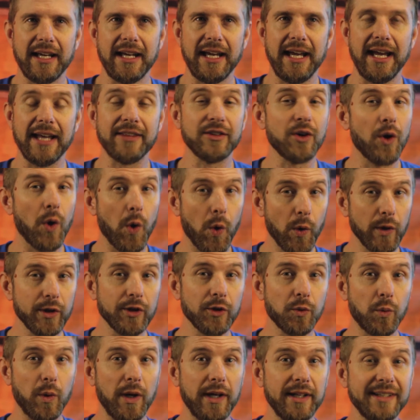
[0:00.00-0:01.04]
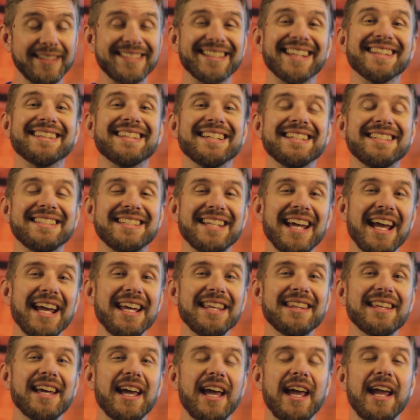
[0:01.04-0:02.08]
and the order was the day
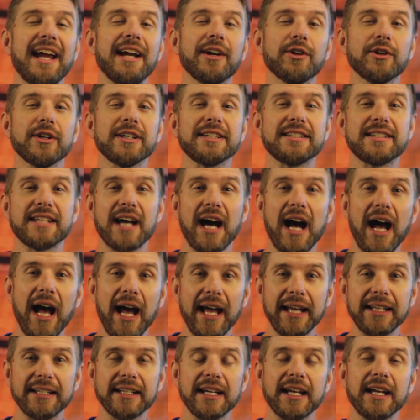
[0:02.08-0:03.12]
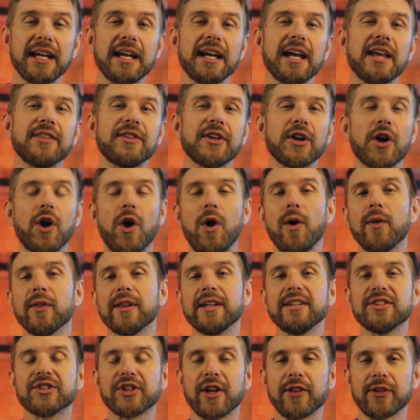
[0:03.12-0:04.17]
that Herod died, that all
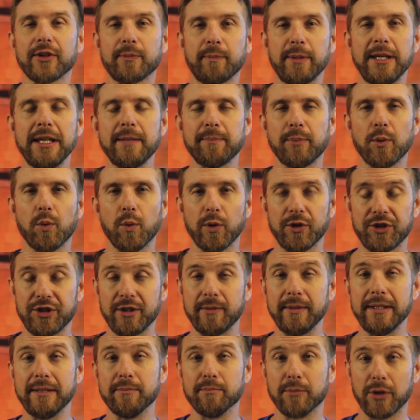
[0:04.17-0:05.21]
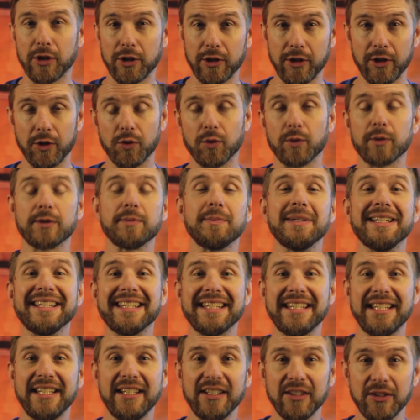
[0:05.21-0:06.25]
these other people were to be murdered or to be
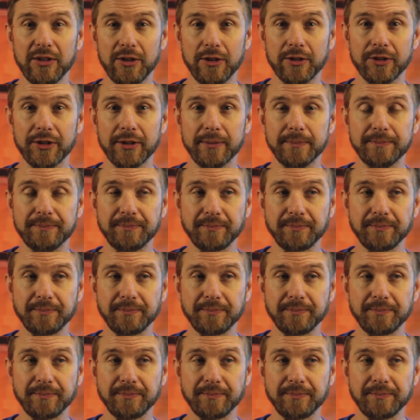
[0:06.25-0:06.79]
killed,